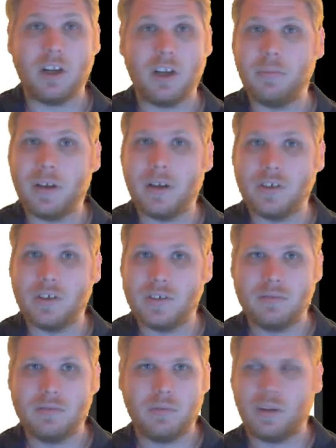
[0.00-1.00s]

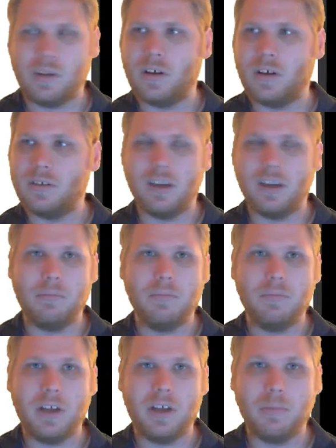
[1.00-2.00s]
pages. What are they called?
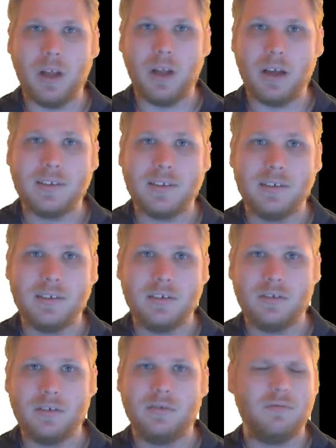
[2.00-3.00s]
Title blocks.
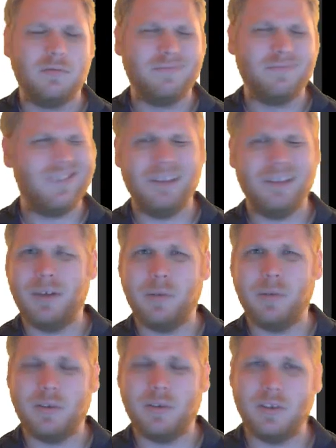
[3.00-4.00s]
I don't
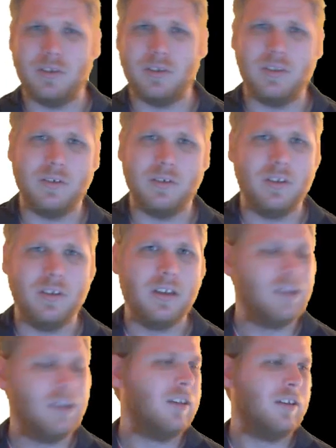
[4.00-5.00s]
know. There's
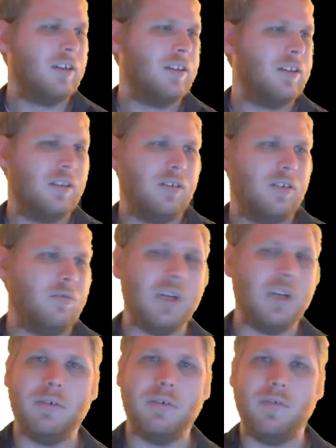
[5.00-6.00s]

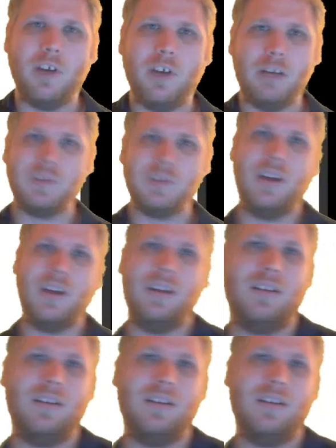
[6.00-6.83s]
whatever frames got